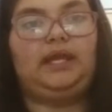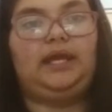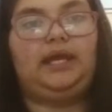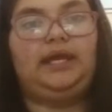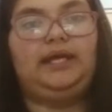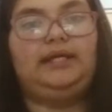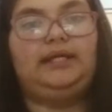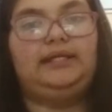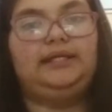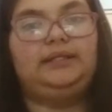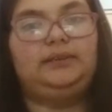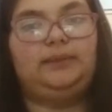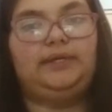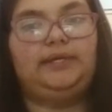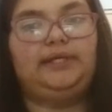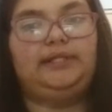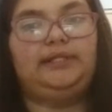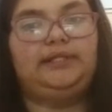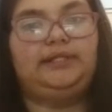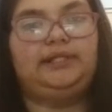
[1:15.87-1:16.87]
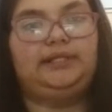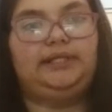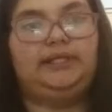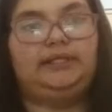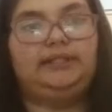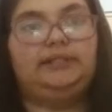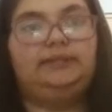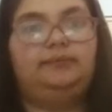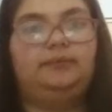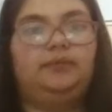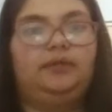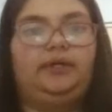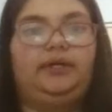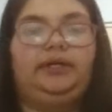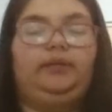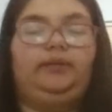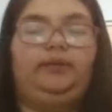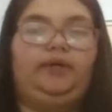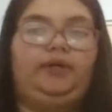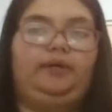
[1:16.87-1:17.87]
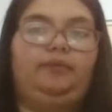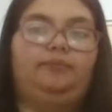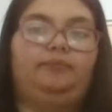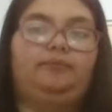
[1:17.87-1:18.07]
And it's waiting to connect. Okay, there we go.